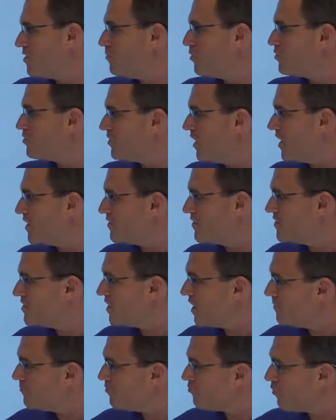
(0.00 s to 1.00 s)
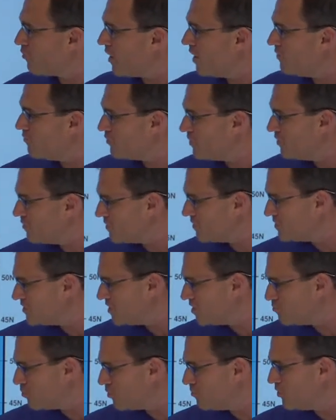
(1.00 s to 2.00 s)
The most likely time of arrival you can
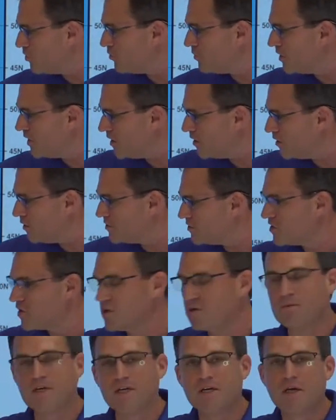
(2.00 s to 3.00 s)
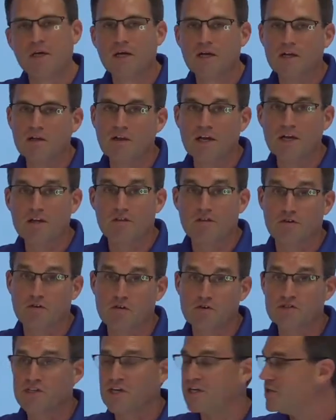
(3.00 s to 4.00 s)
see in Bermuda here is going to be late
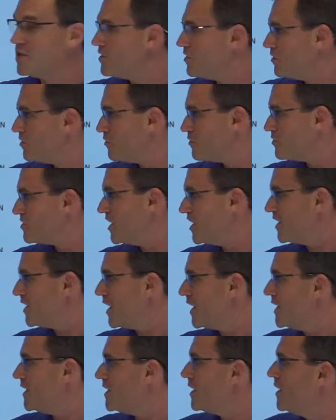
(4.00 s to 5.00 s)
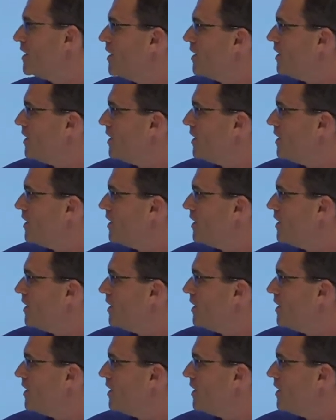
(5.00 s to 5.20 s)
Thursday into Thursday night,